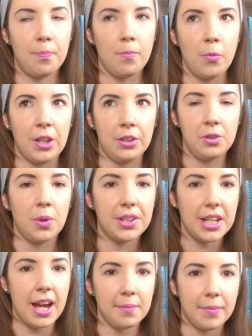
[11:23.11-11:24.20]
with dual
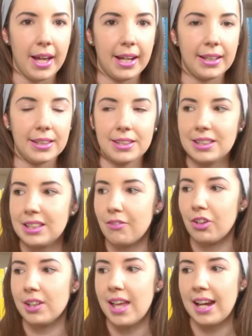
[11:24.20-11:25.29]
timelines
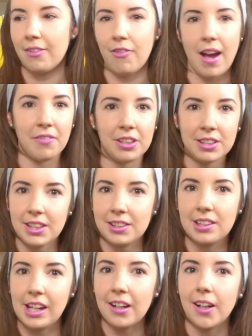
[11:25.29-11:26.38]
for like 5 or
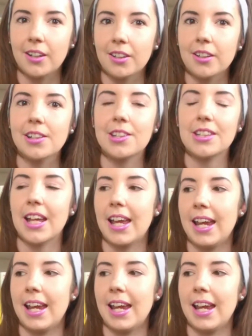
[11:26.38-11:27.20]
6 characters.